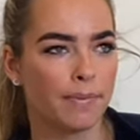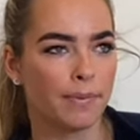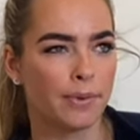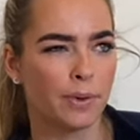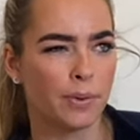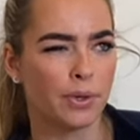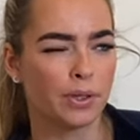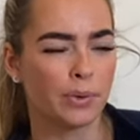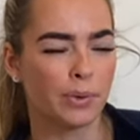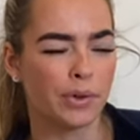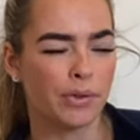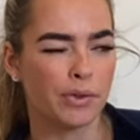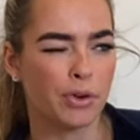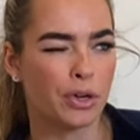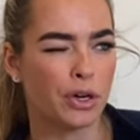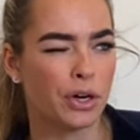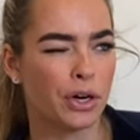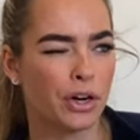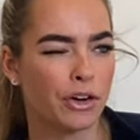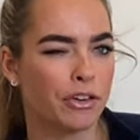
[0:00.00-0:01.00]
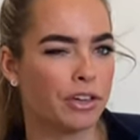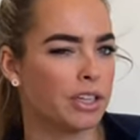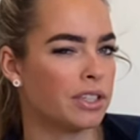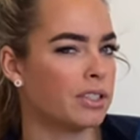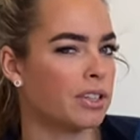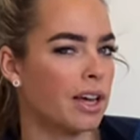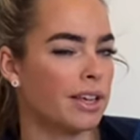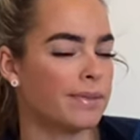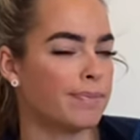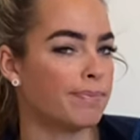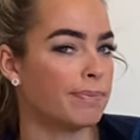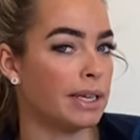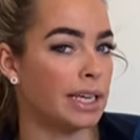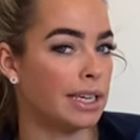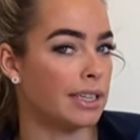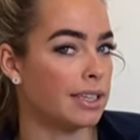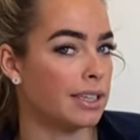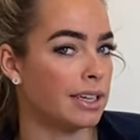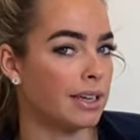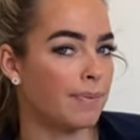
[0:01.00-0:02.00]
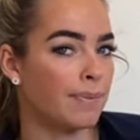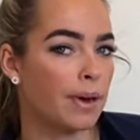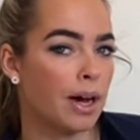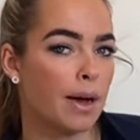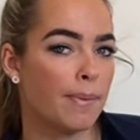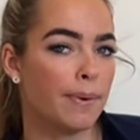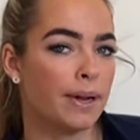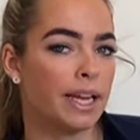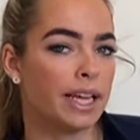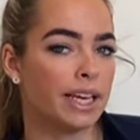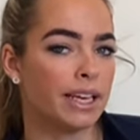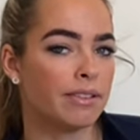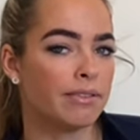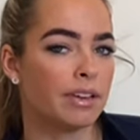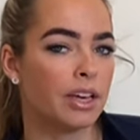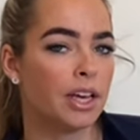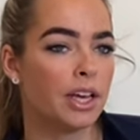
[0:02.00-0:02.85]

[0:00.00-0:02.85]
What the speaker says: the one that we've got are in a size medium, I believe,